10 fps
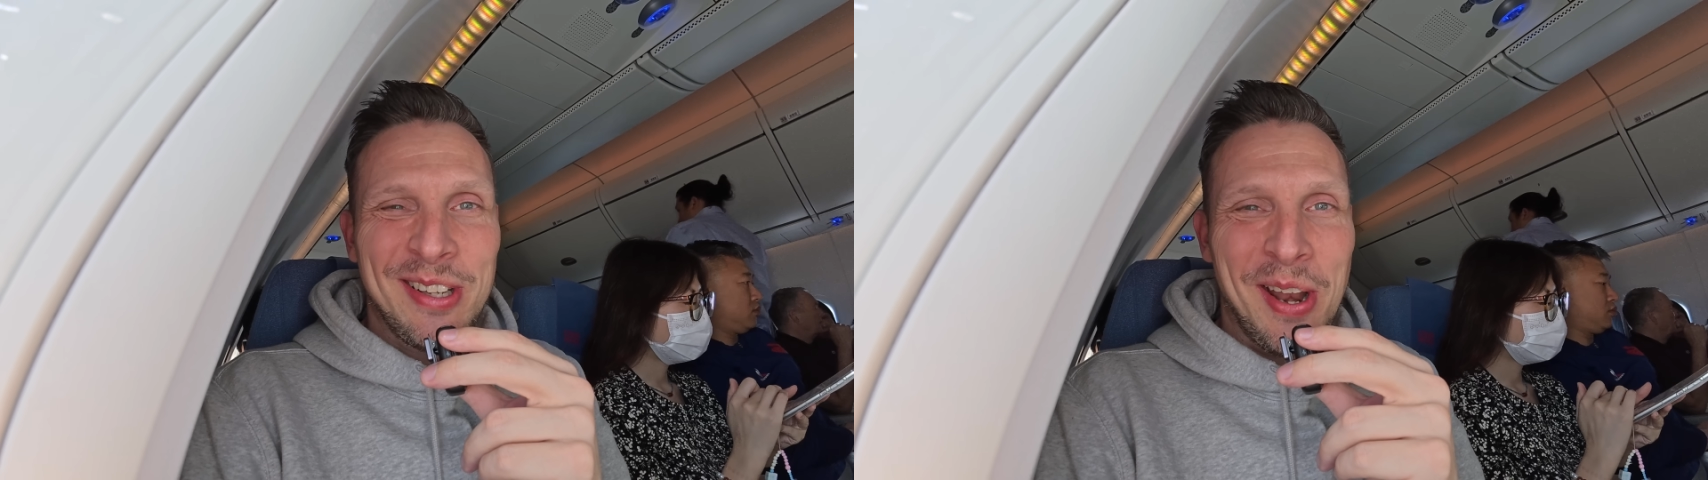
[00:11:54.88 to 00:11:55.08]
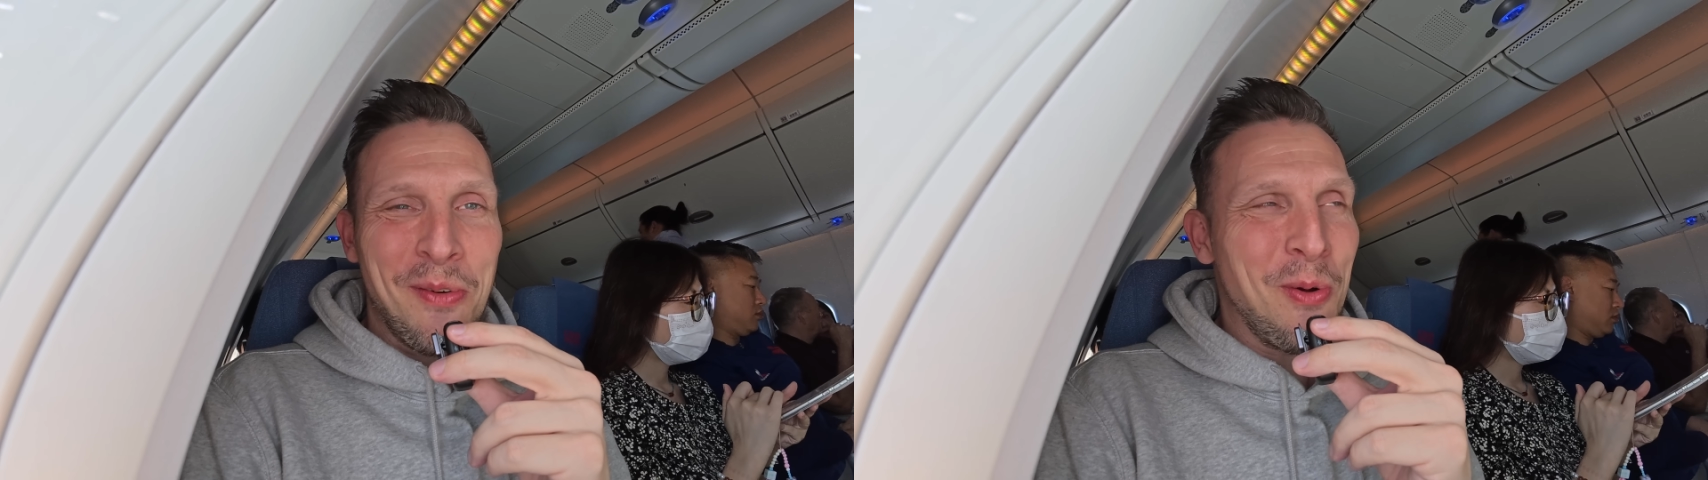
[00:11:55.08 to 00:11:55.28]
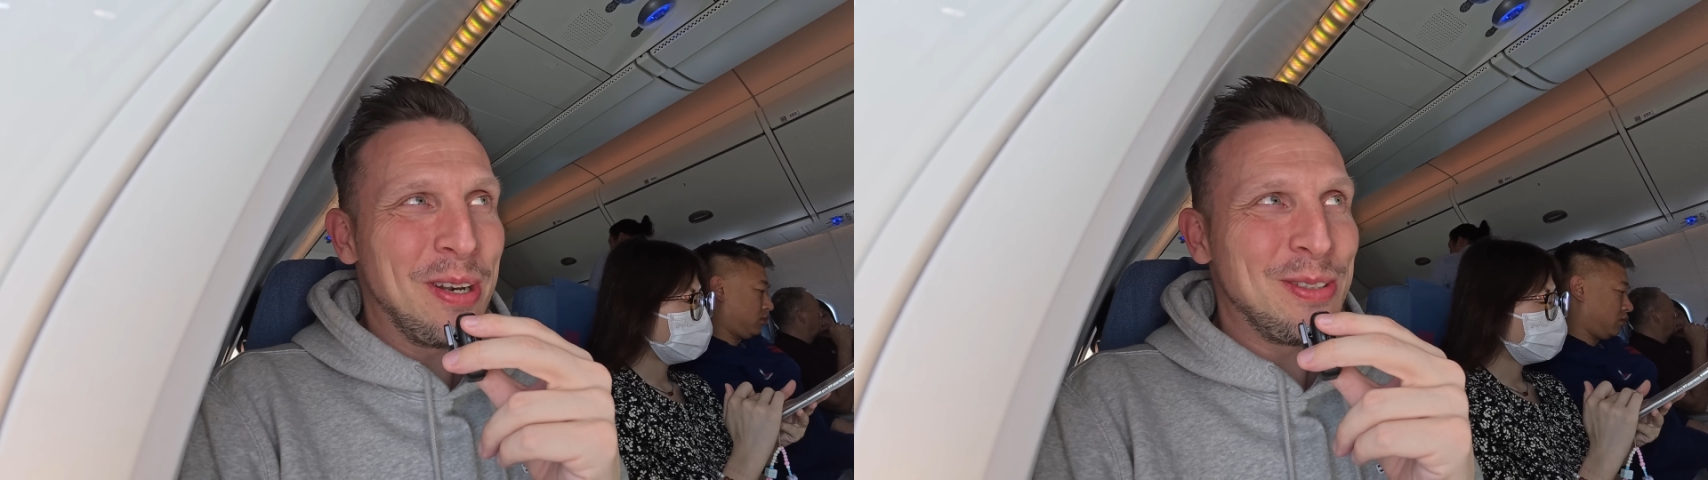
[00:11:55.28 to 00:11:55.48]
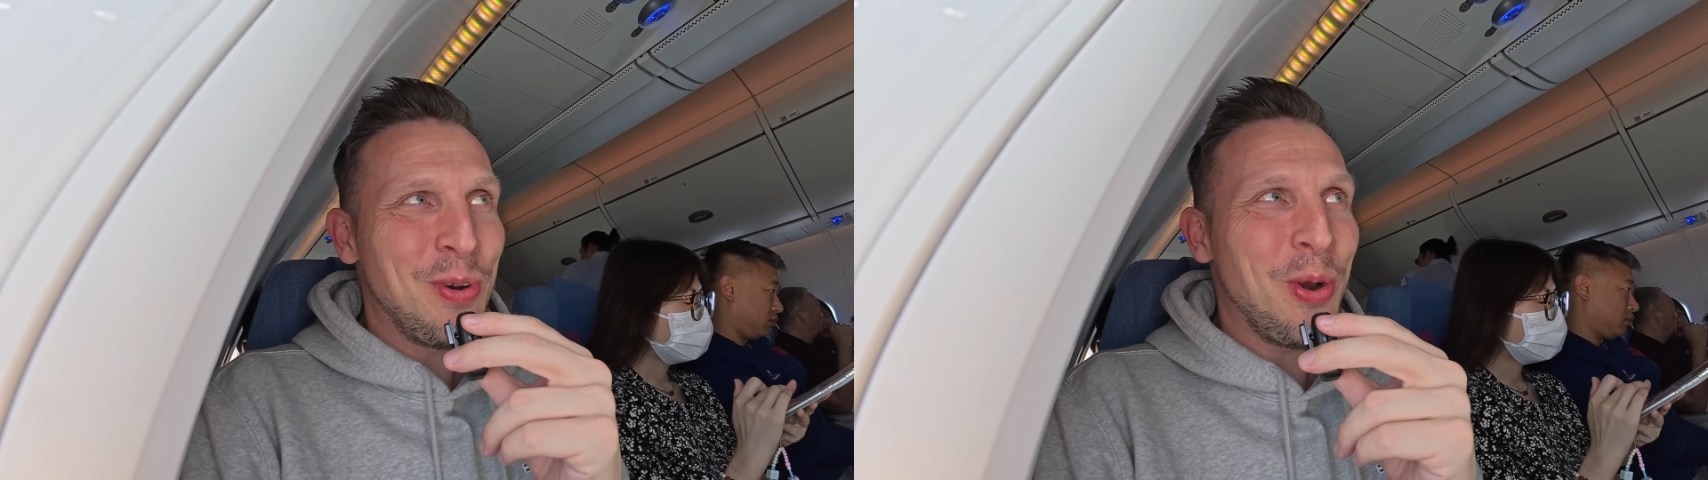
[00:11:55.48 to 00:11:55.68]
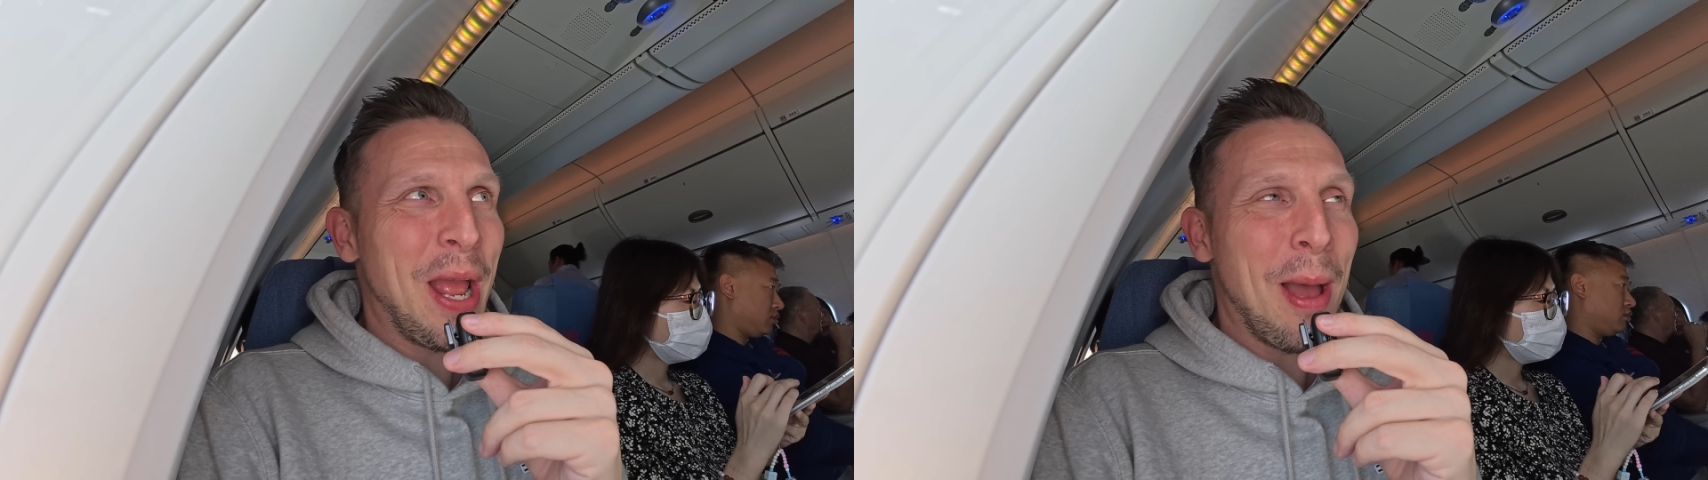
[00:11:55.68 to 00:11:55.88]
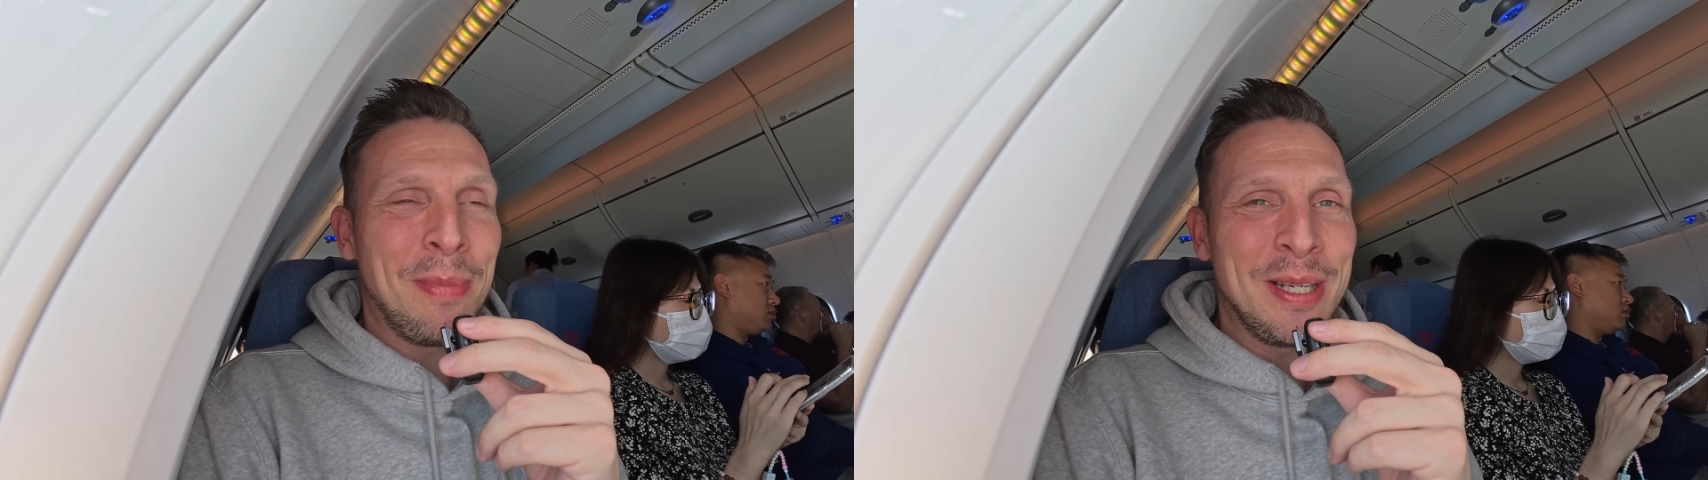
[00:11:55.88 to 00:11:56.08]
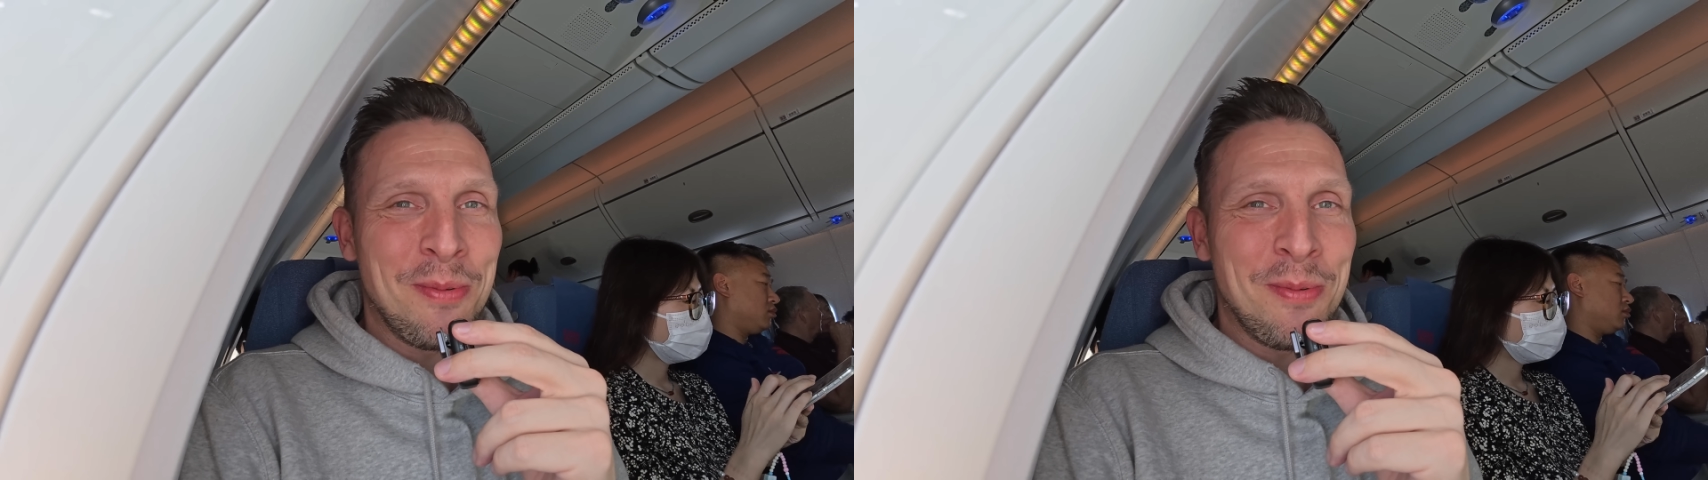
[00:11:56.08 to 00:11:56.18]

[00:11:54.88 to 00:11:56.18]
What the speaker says: that everyone is very happy